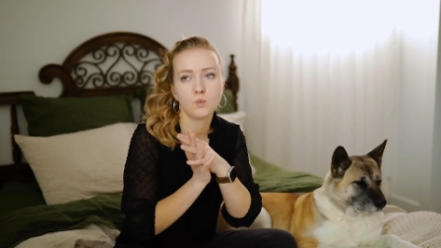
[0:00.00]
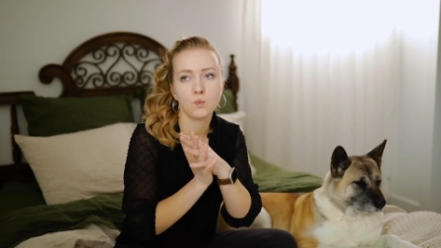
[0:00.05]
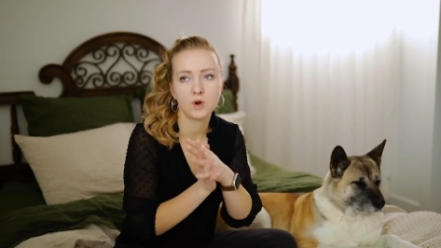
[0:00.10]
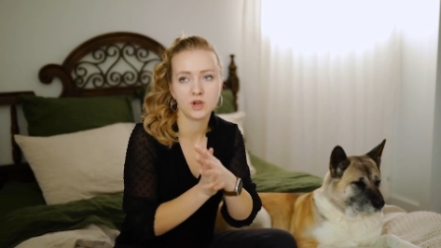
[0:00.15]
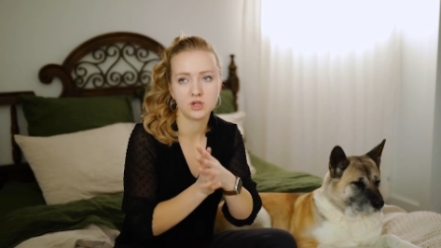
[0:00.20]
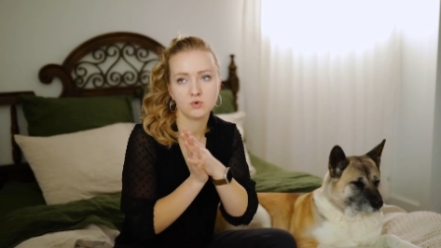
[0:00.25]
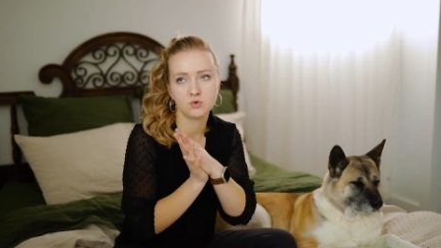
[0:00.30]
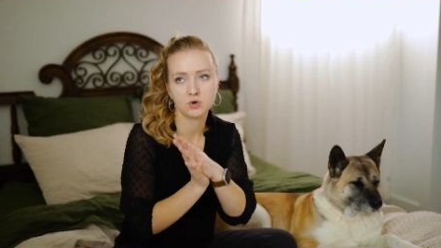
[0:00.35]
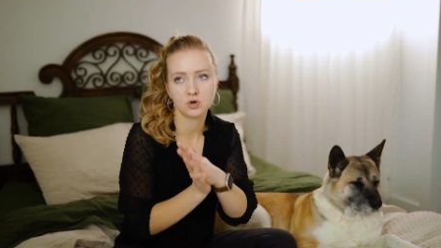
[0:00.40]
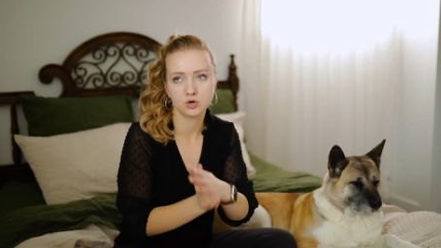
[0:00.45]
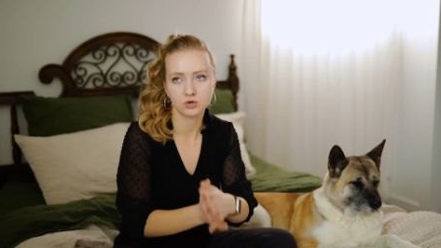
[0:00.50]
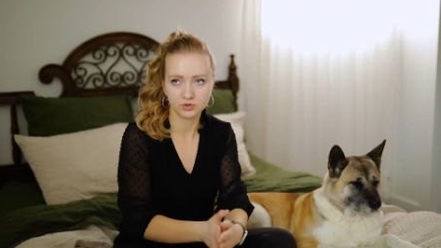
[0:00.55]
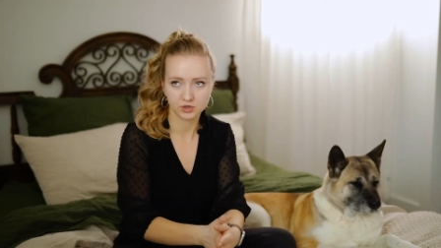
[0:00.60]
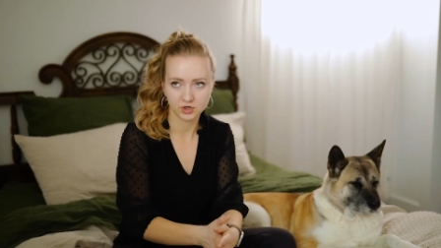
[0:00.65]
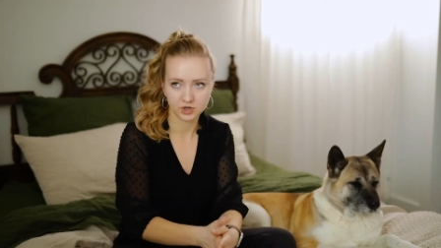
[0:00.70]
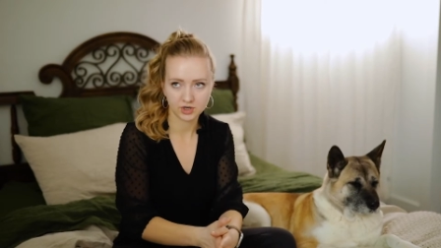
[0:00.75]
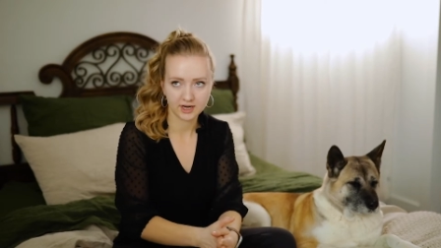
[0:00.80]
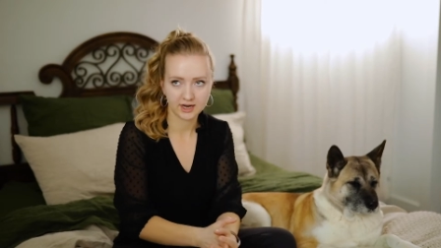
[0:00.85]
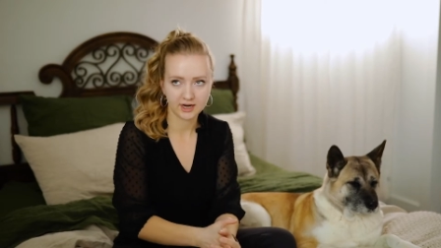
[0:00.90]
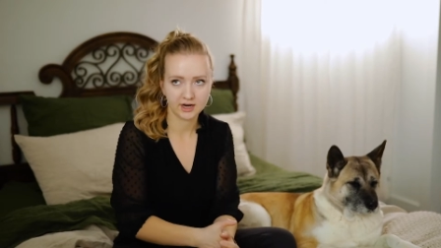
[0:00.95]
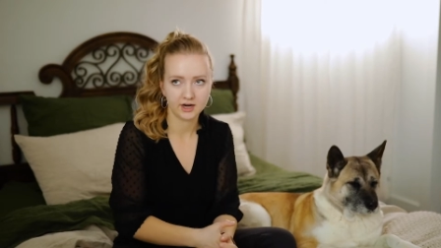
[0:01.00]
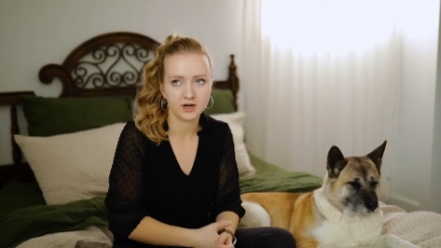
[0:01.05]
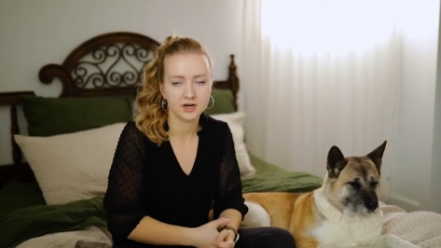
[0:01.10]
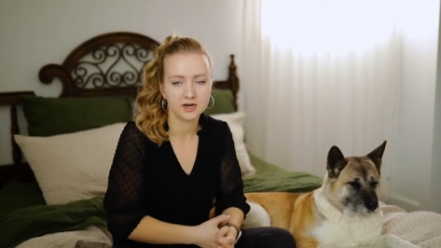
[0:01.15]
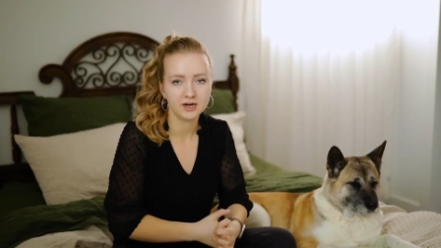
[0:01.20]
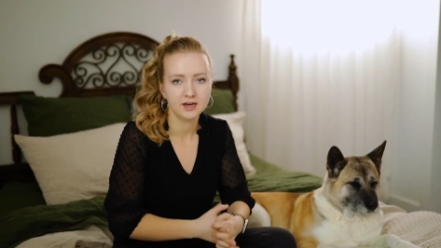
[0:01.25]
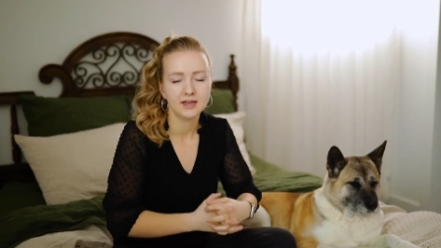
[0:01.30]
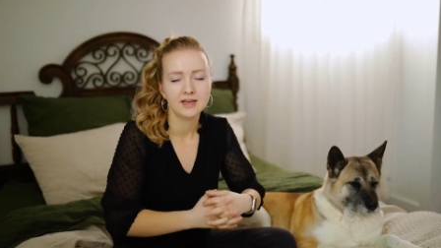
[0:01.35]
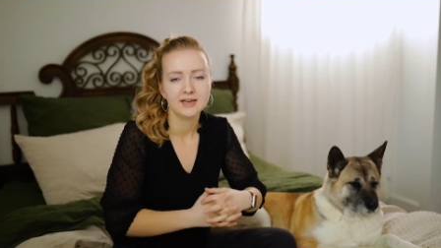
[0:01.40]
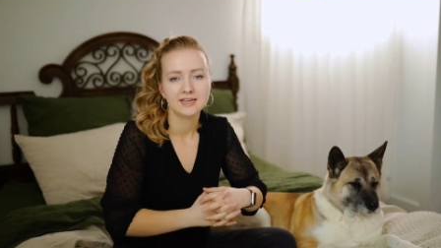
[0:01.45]
when you curl your
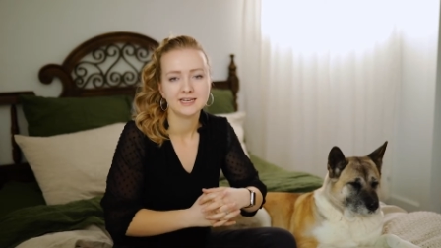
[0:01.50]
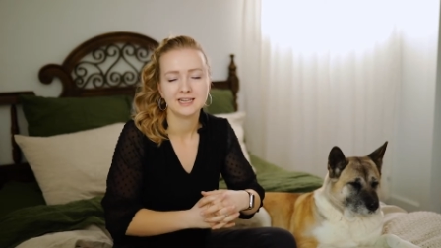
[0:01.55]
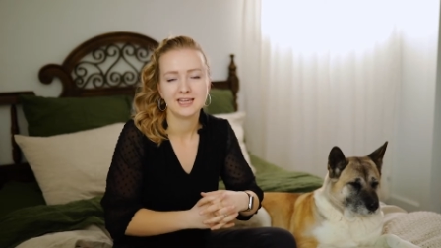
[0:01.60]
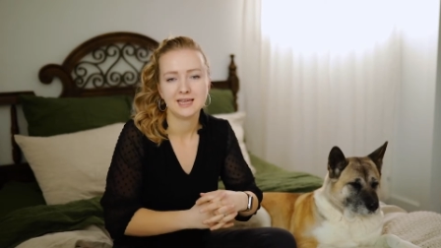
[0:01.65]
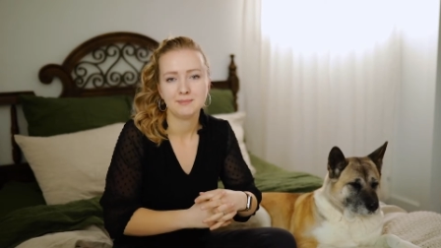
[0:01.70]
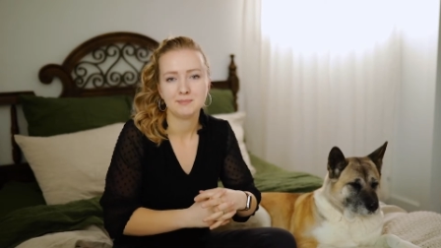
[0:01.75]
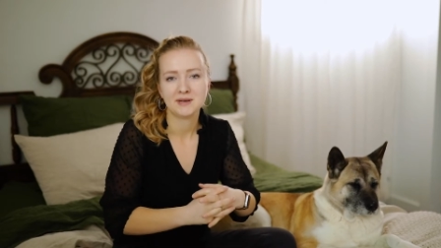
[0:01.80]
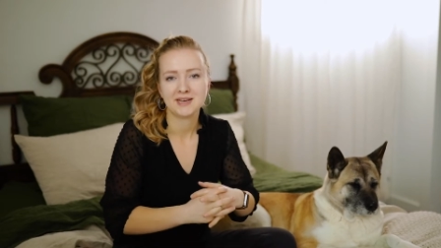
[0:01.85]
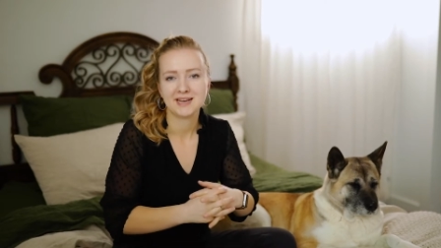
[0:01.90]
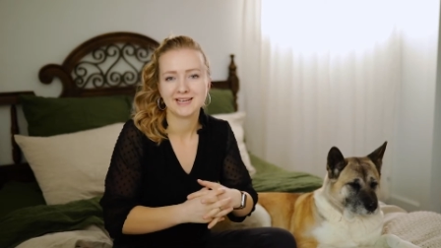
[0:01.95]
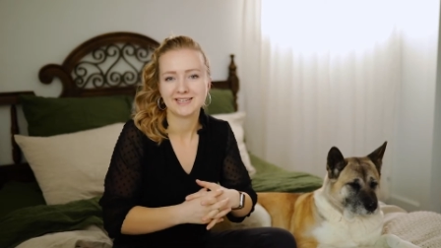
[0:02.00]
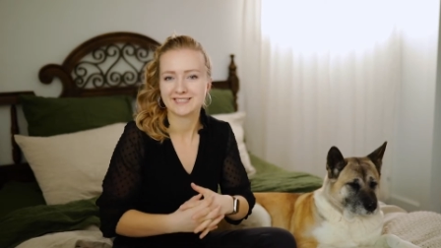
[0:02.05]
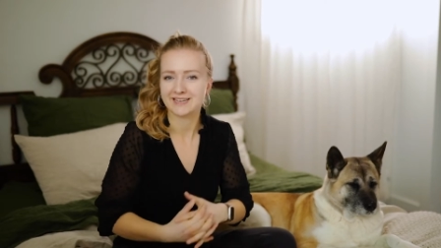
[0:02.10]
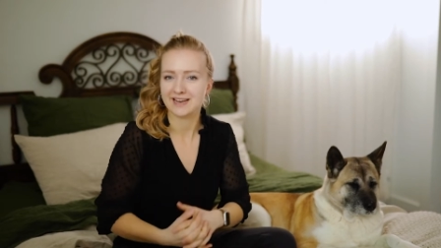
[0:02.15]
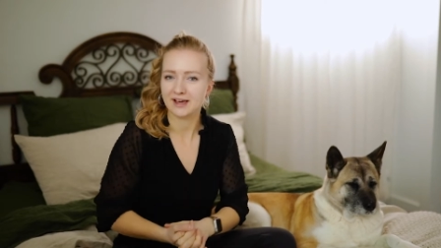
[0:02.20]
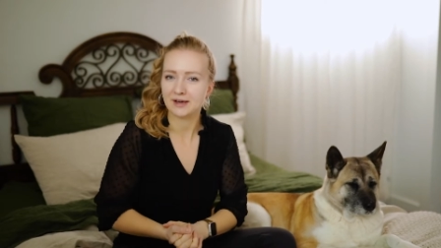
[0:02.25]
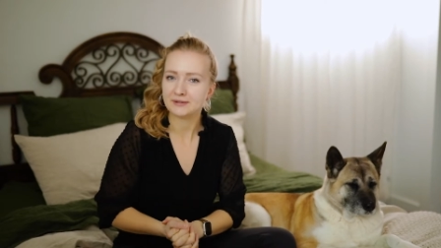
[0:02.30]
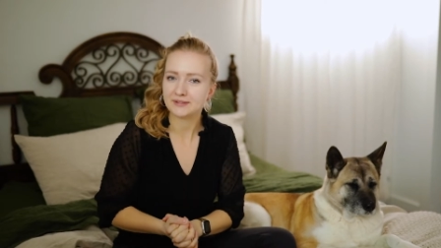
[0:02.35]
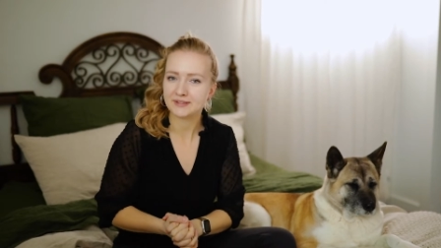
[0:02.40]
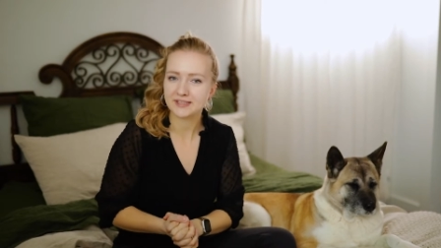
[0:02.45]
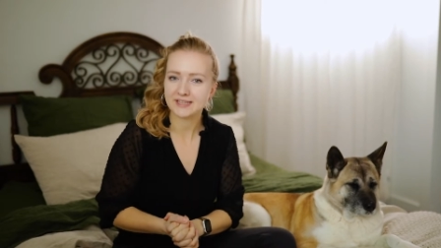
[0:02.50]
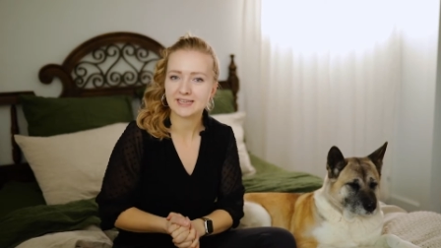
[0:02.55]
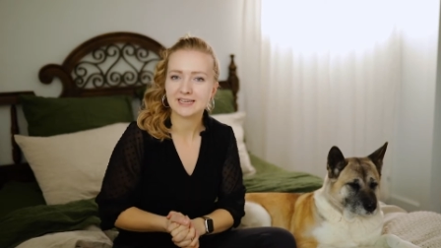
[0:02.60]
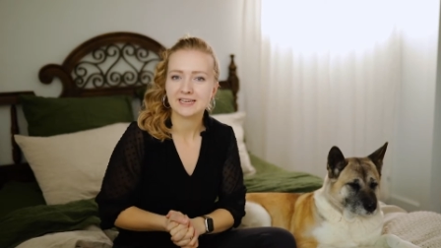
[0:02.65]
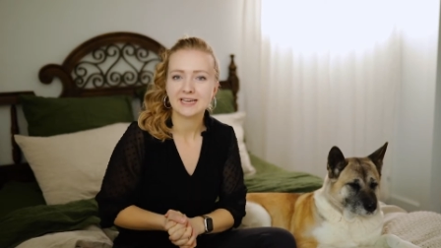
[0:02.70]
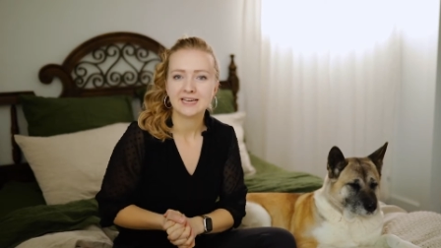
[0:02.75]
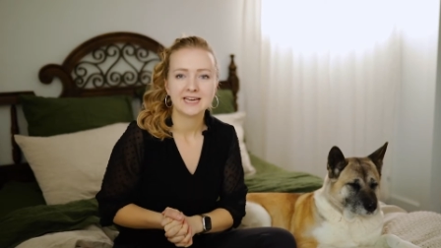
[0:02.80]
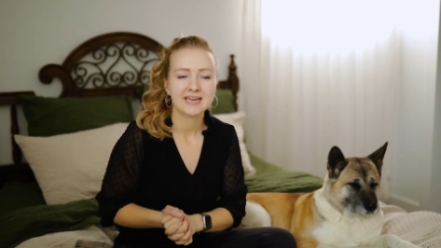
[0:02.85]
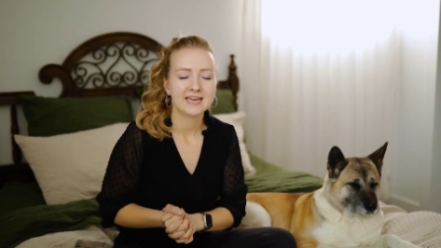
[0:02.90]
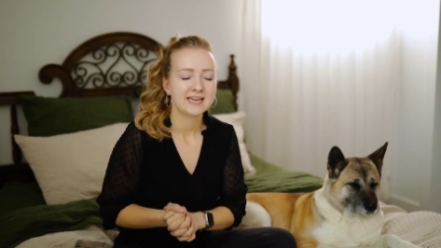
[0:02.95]
hair, to keep it nice and
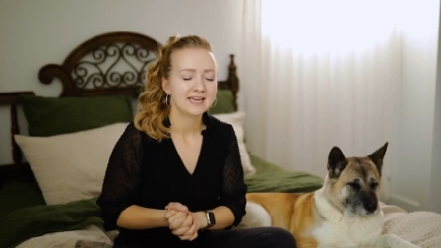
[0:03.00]
healthy.